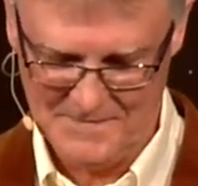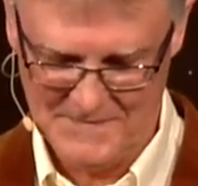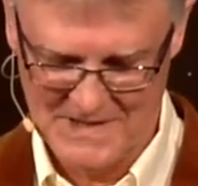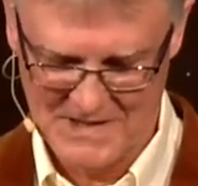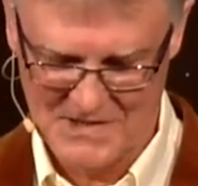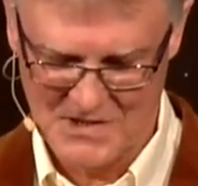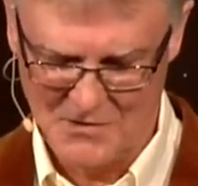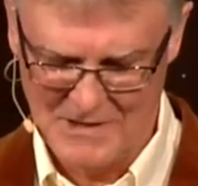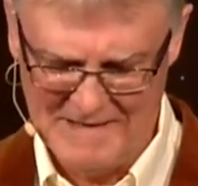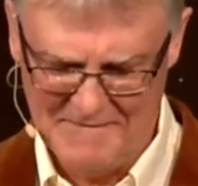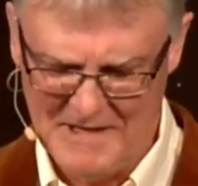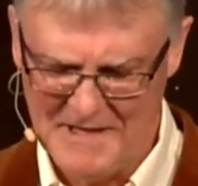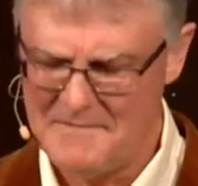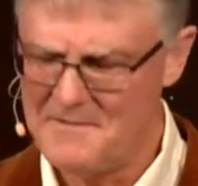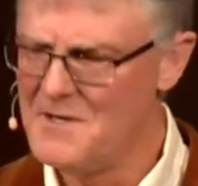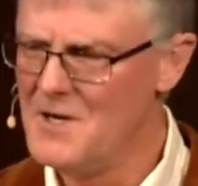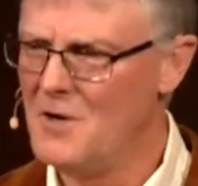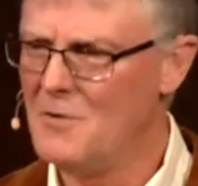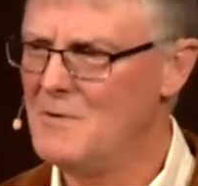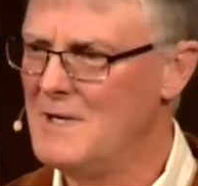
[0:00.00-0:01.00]
So even if
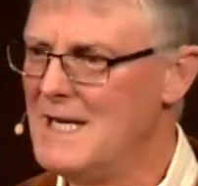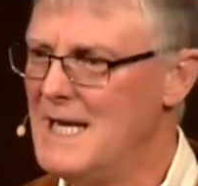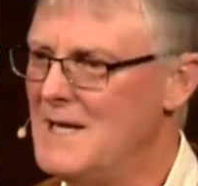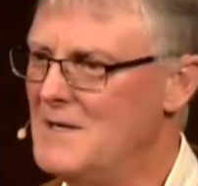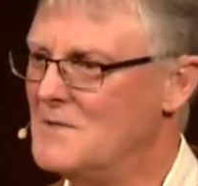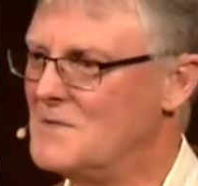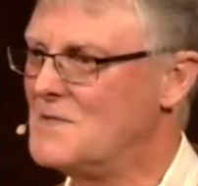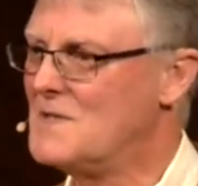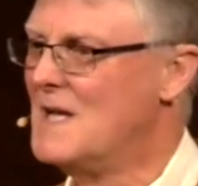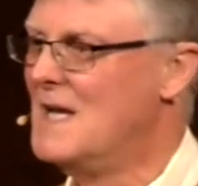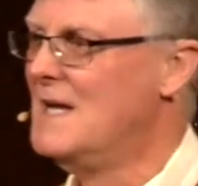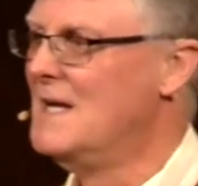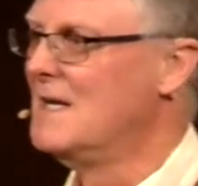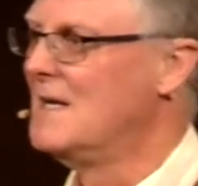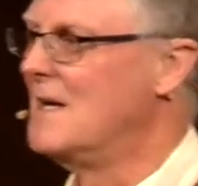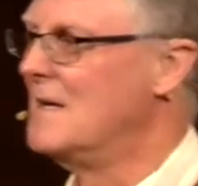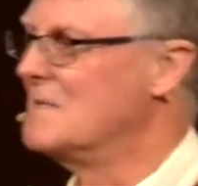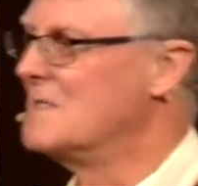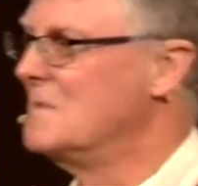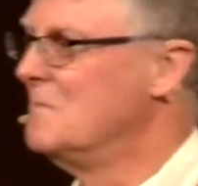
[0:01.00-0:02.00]
no one else
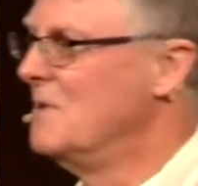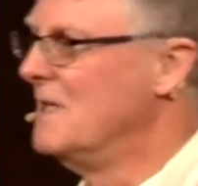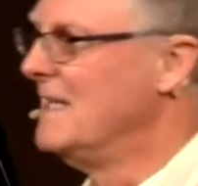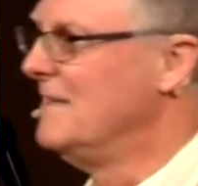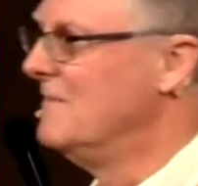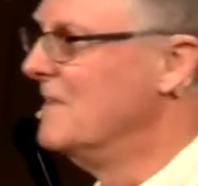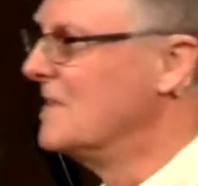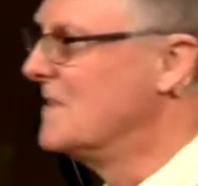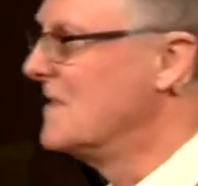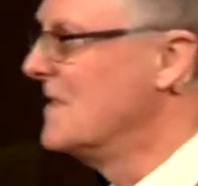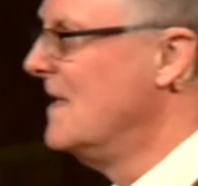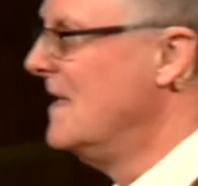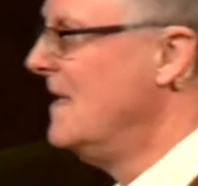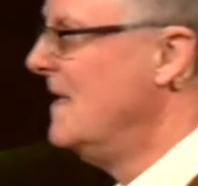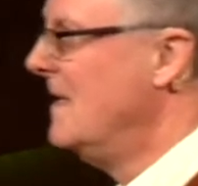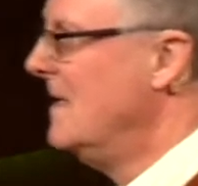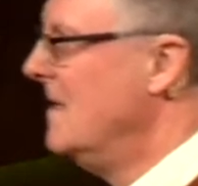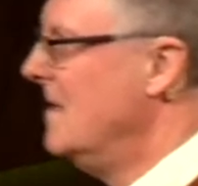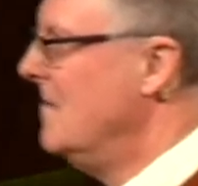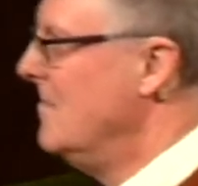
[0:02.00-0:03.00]
comes to believe us,
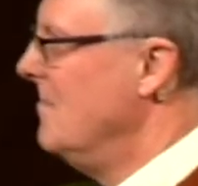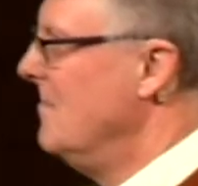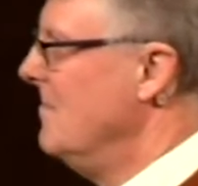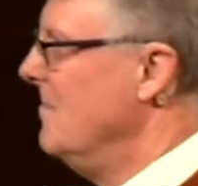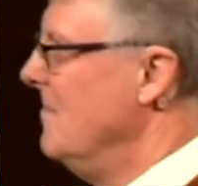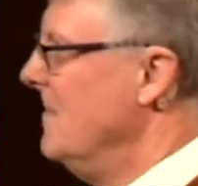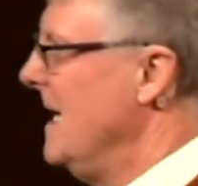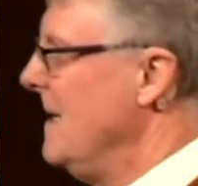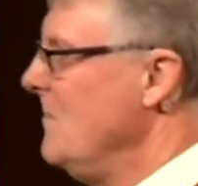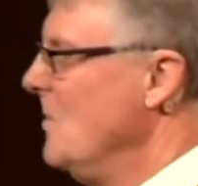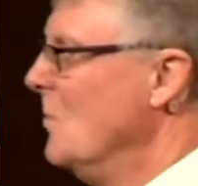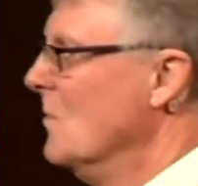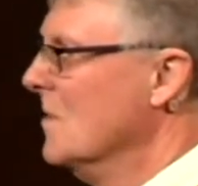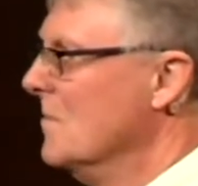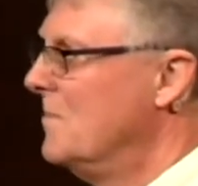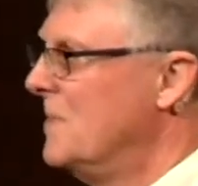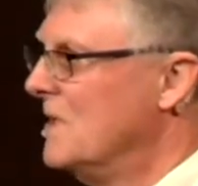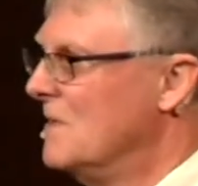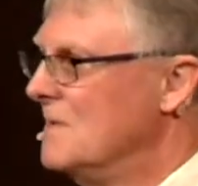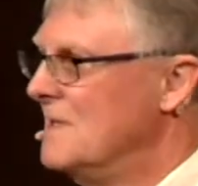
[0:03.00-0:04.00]
maybe we're
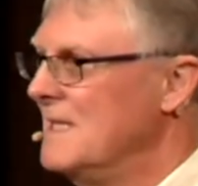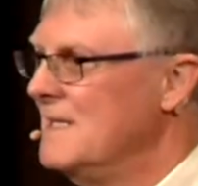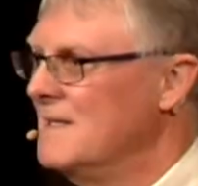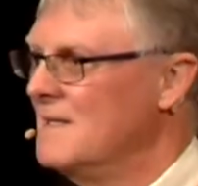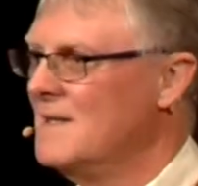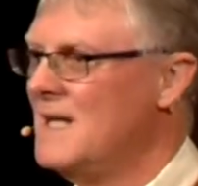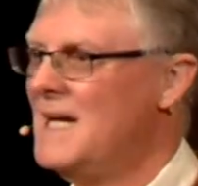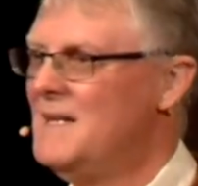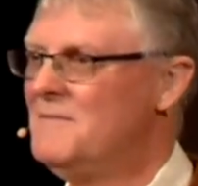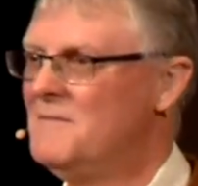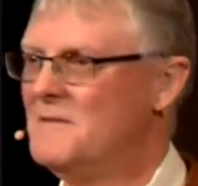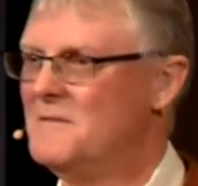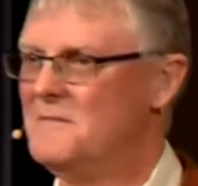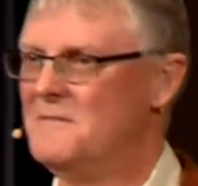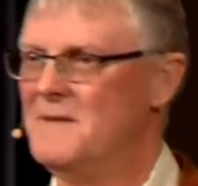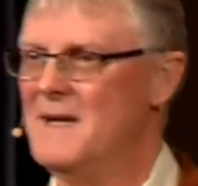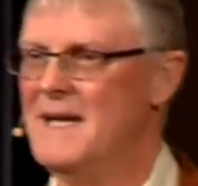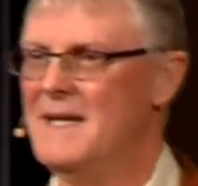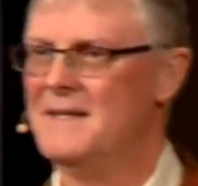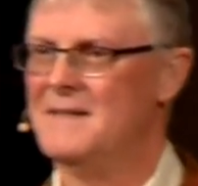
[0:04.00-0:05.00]
building a life of
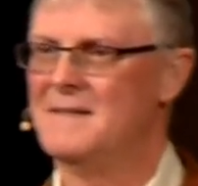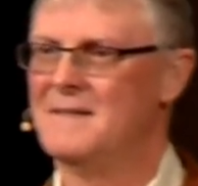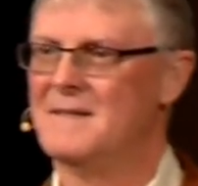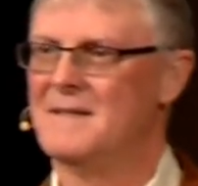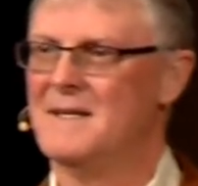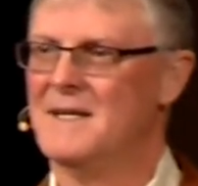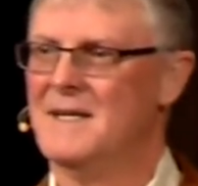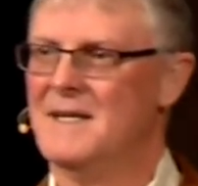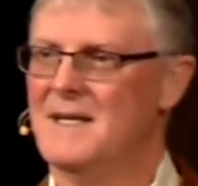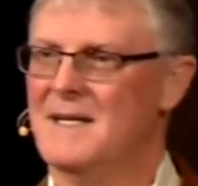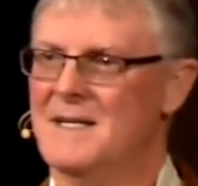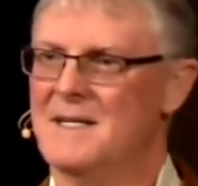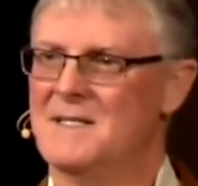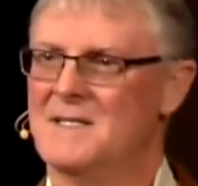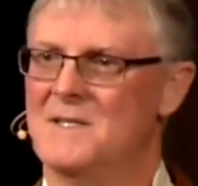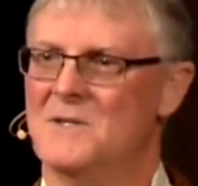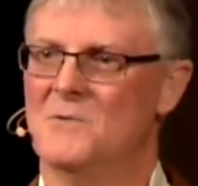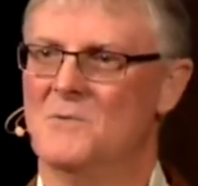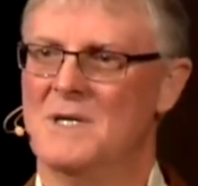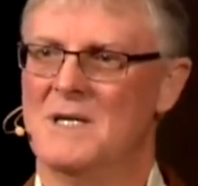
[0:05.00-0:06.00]
faith
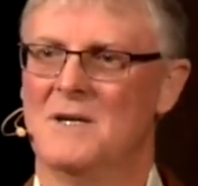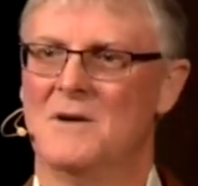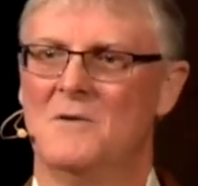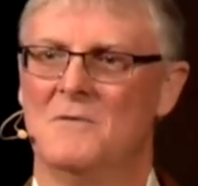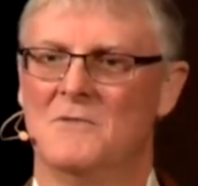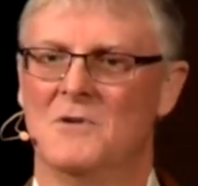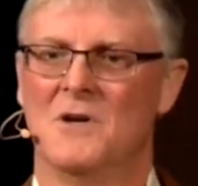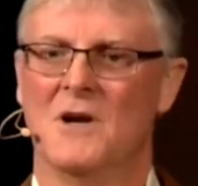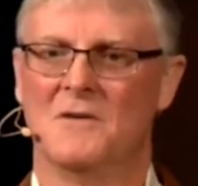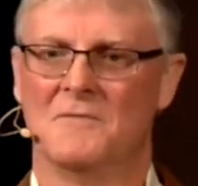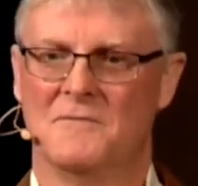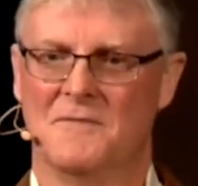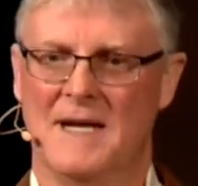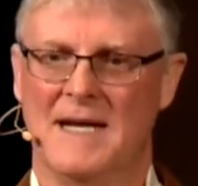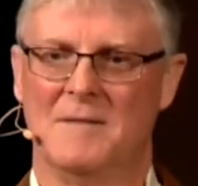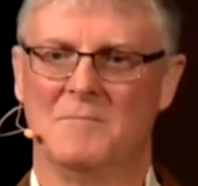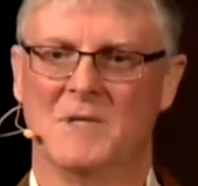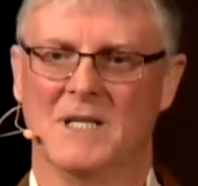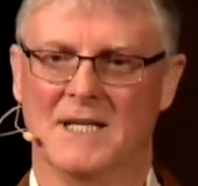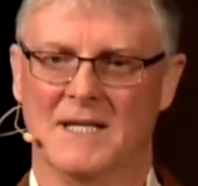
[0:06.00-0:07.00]
to win over our
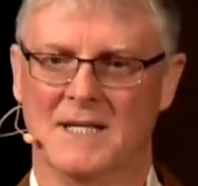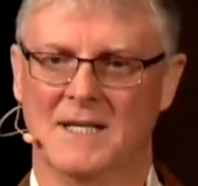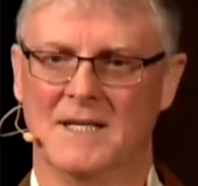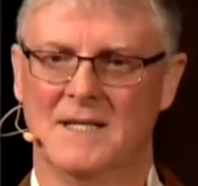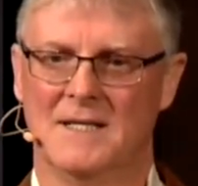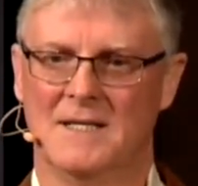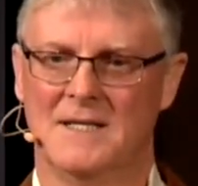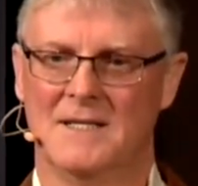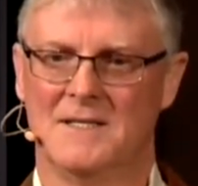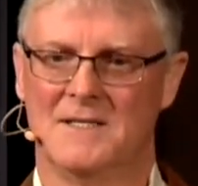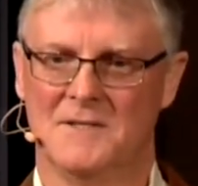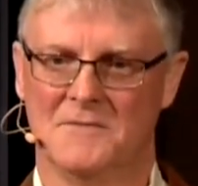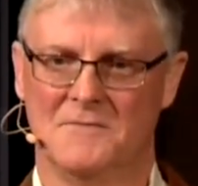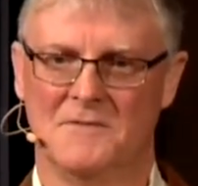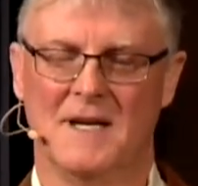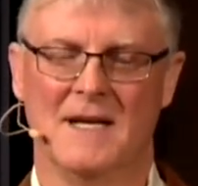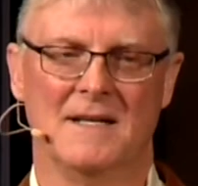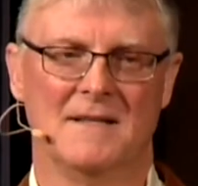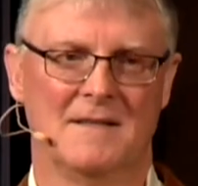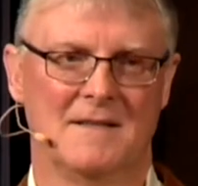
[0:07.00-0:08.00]
family to
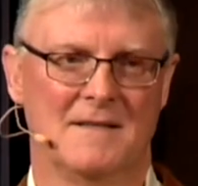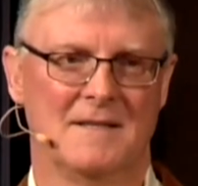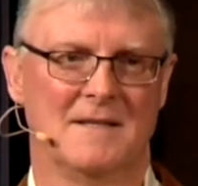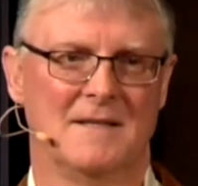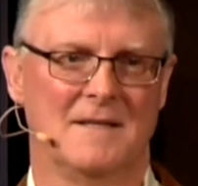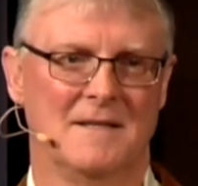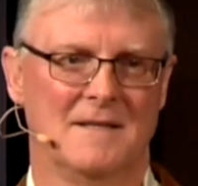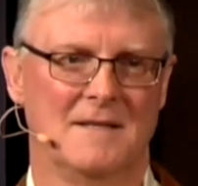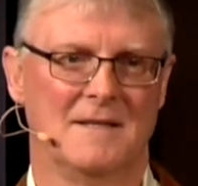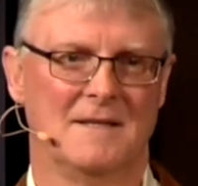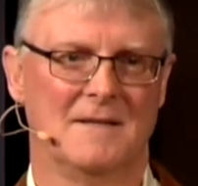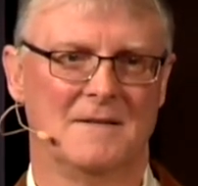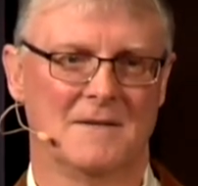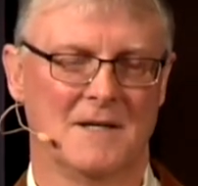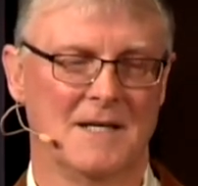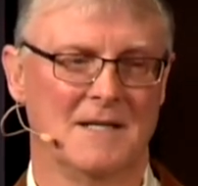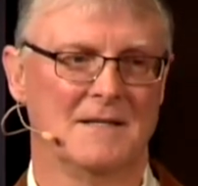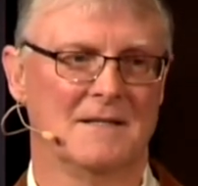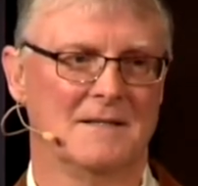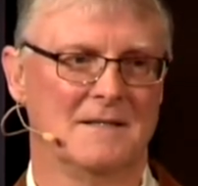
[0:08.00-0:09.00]
faith,
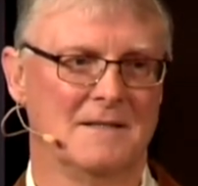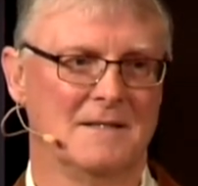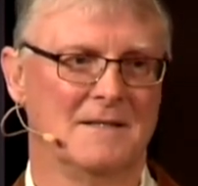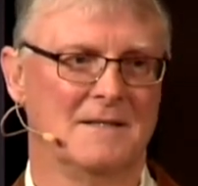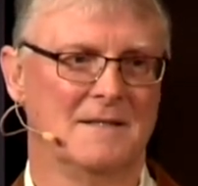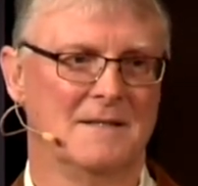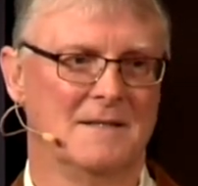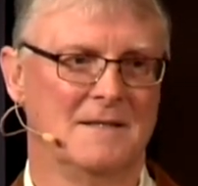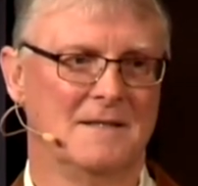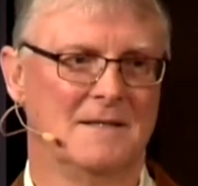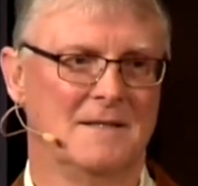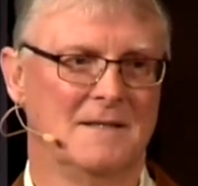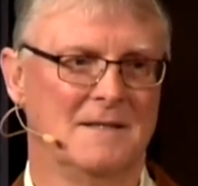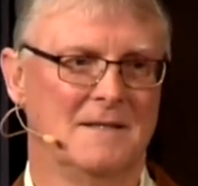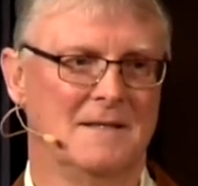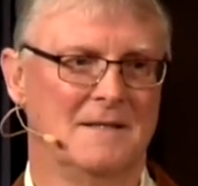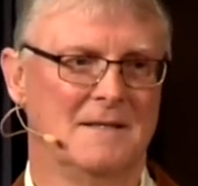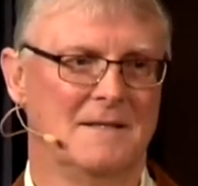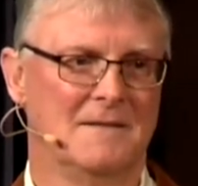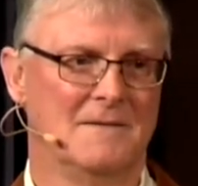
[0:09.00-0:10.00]
right?
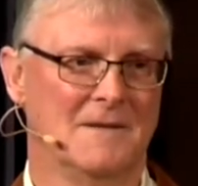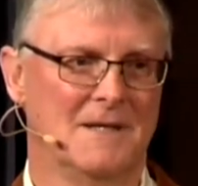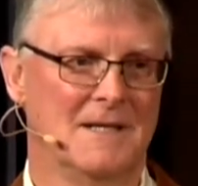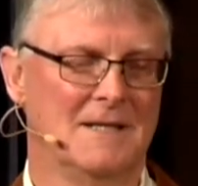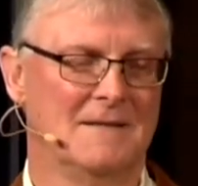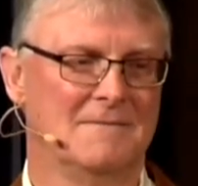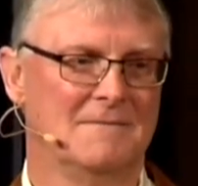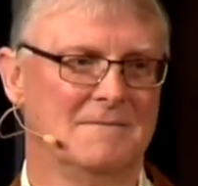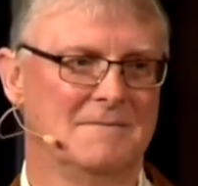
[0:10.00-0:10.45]
Right?